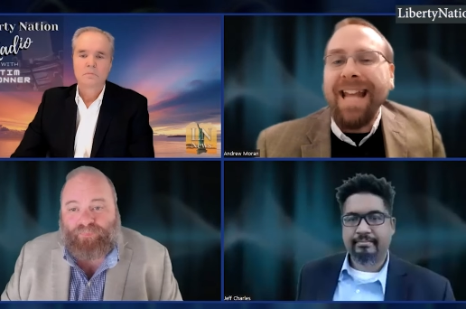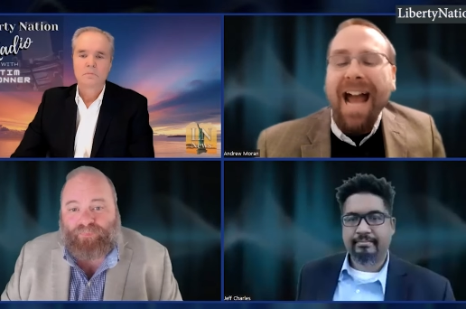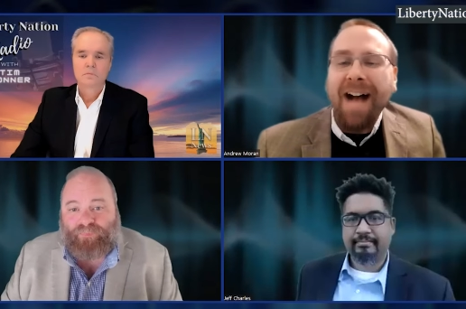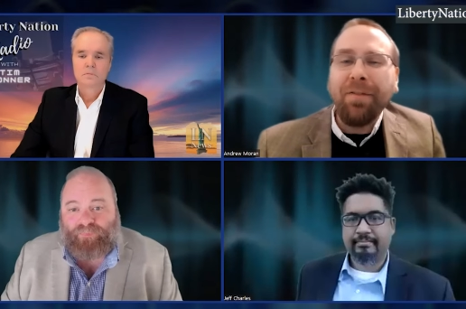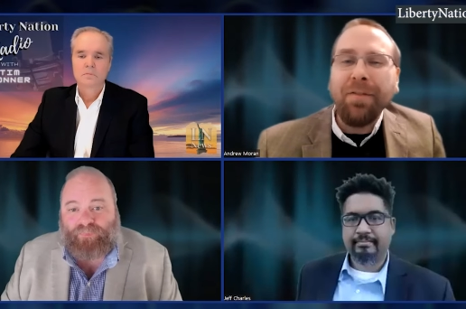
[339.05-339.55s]

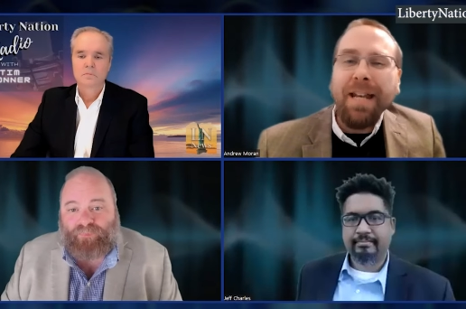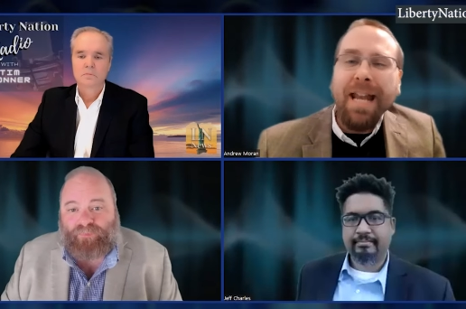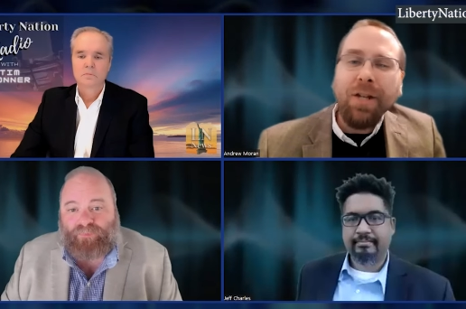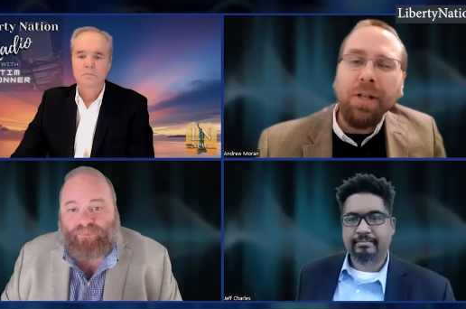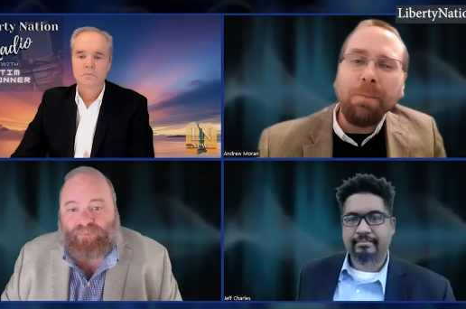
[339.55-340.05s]
Speaker 1: half of the
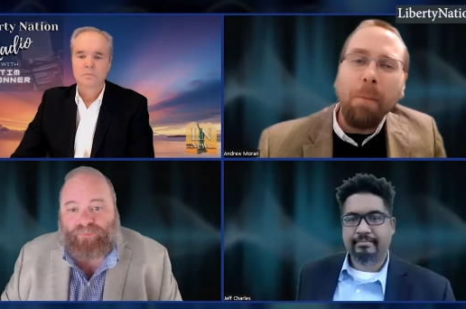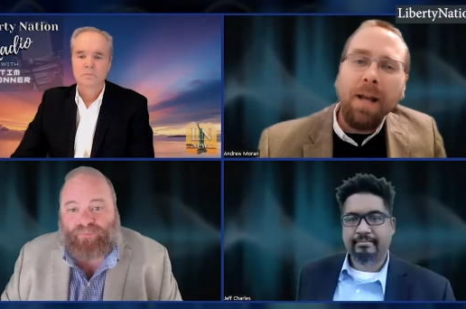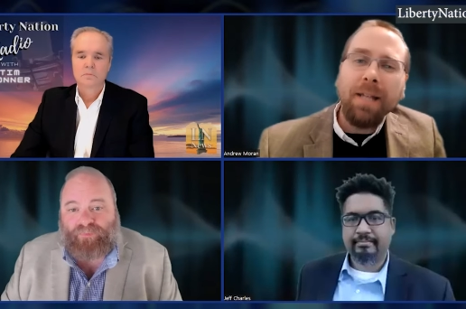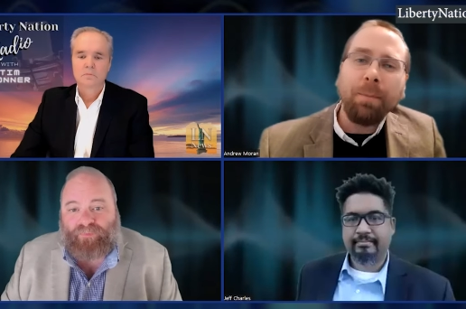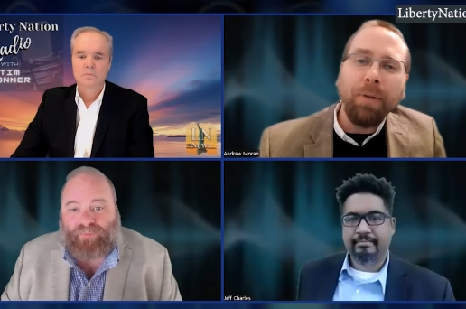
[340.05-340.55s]
nation's
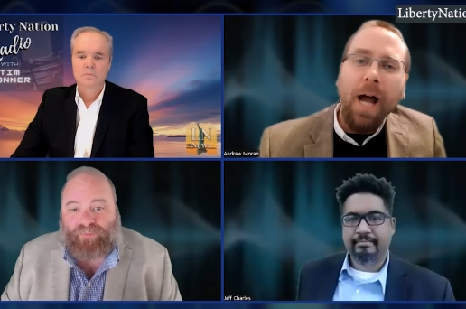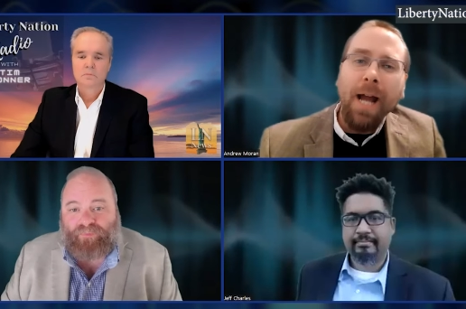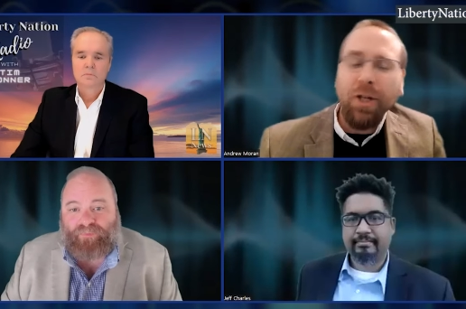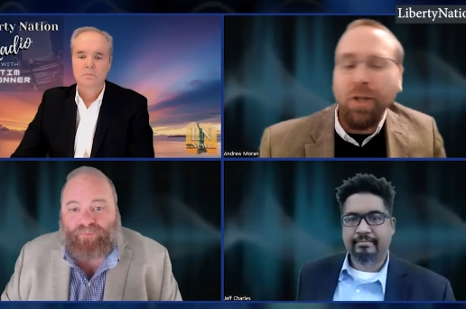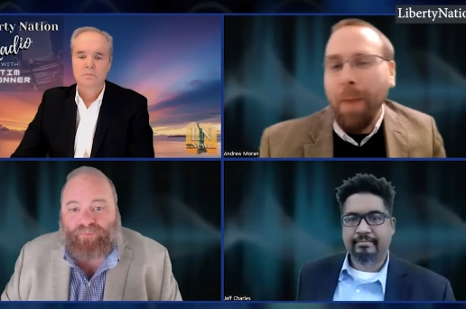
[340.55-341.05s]
money
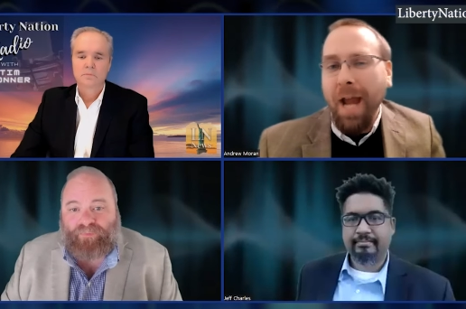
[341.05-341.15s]
supply, just